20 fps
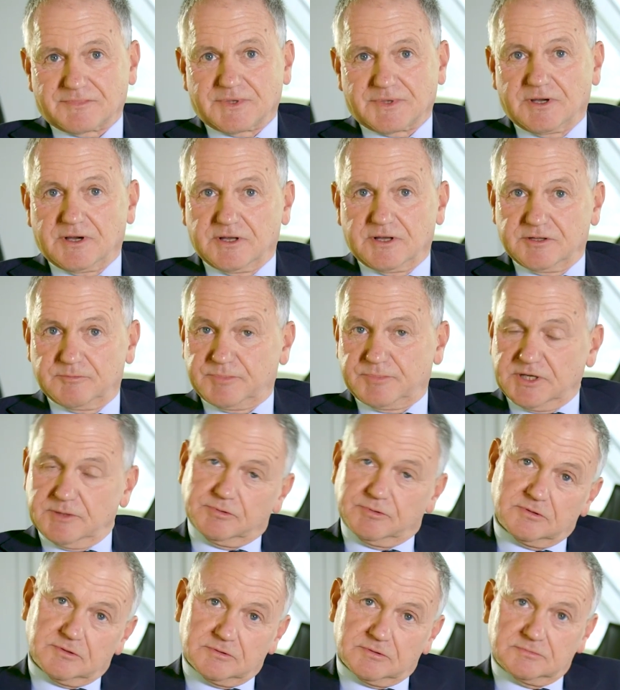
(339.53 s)
Other
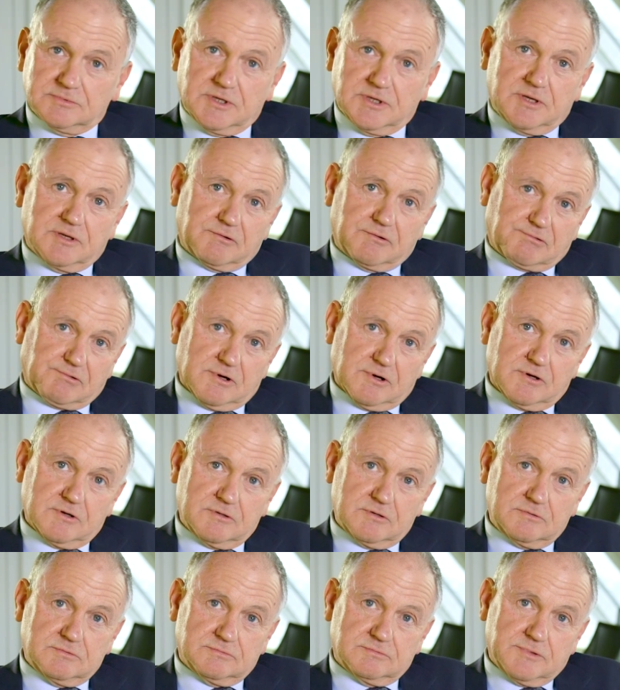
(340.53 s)
people
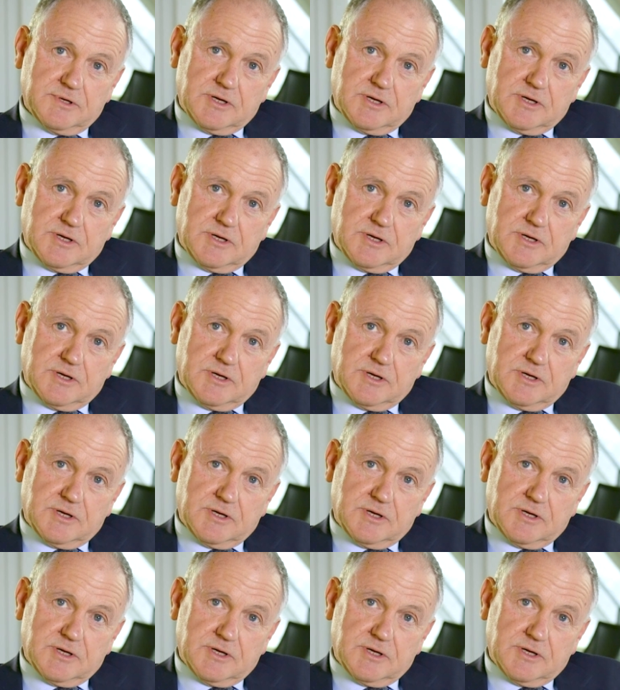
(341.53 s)
grow